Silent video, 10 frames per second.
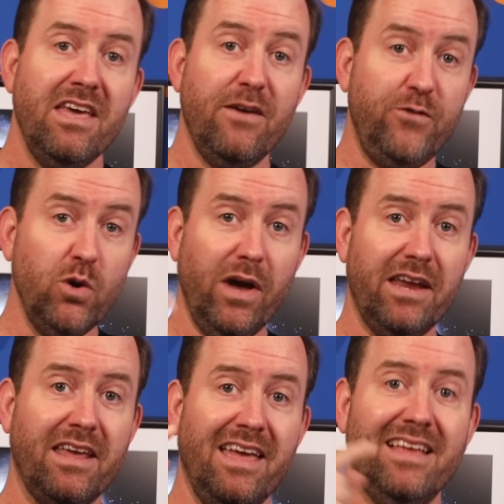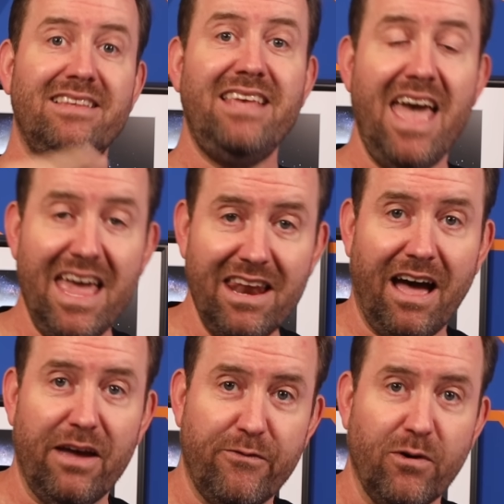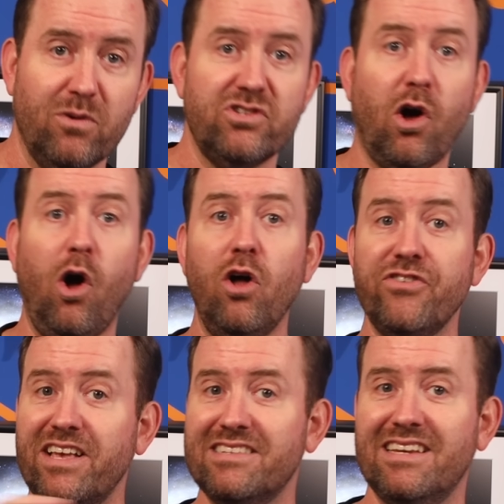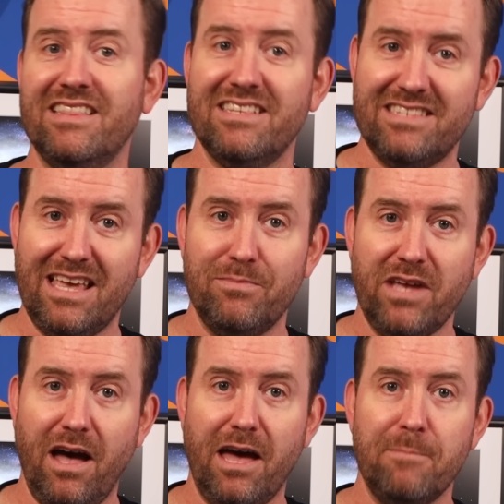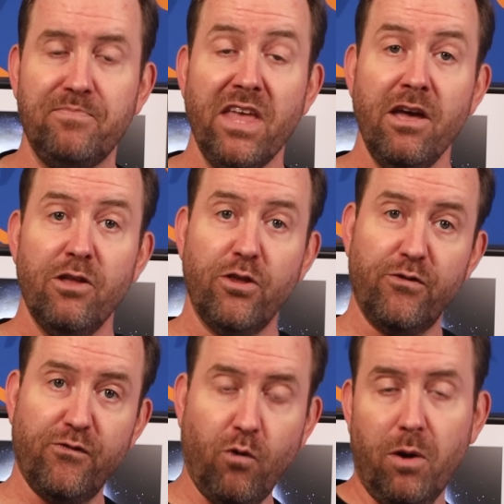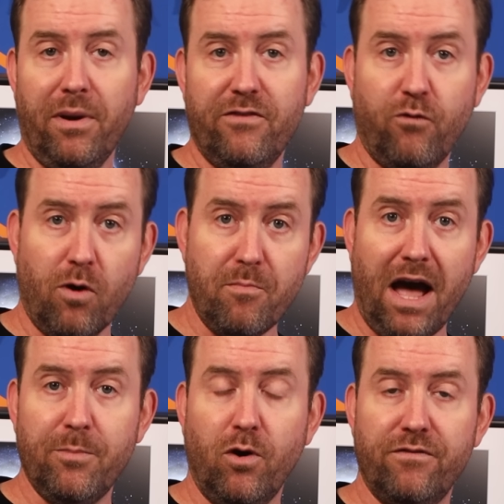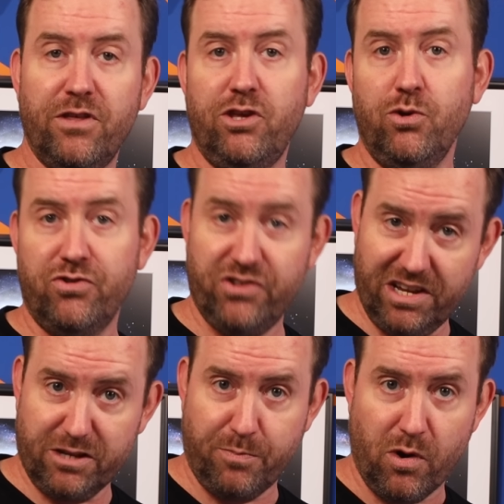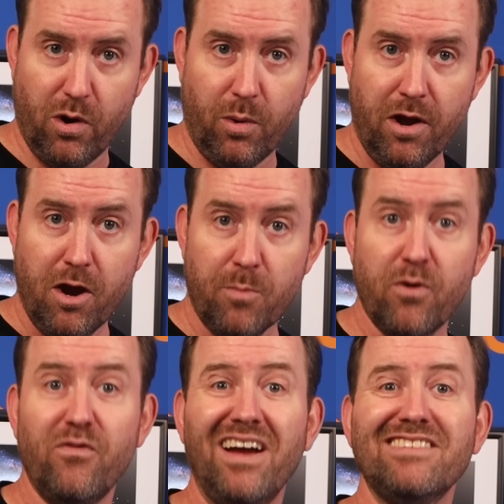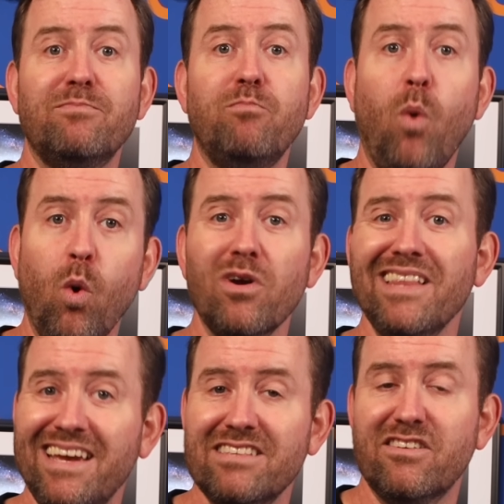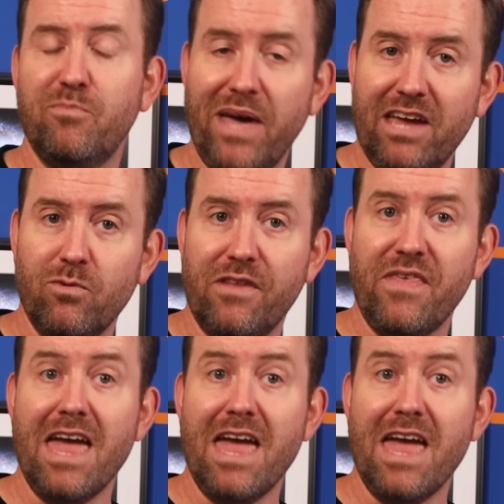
if you had 10 iPhones all testing at the same time, the 4x4 MIMO of the U6 Pro provides more lanes of bandwidth